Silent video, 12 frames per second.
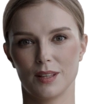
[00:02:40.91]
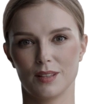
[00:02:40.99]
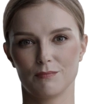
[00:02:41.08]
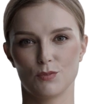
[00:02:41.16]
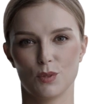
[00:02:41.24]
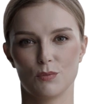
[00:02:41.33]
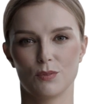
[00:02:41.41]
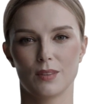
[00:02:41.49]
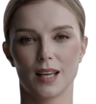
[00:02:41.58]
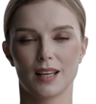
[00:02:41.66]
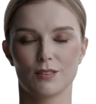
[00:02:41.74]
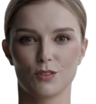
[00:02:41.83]
If you own
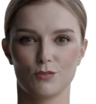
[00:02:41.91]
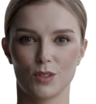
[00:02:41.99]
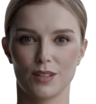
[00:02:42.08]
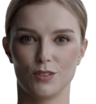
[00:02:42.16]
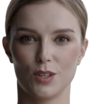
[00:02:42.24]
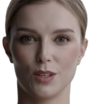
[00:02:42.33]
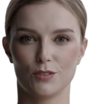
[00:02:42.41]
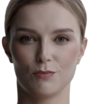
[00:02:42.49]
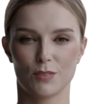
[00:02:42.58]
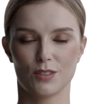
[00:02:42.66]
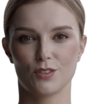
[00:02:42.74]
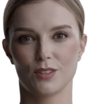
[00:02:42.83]
land and grant a
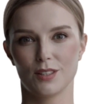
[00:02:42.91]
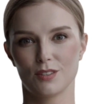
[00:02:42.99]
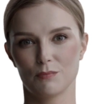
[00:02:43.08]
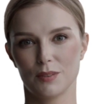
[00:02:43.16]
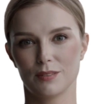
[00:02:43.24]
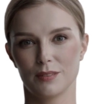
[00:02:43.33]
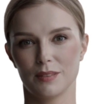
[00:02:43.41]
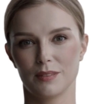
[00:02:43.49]
conservation easement,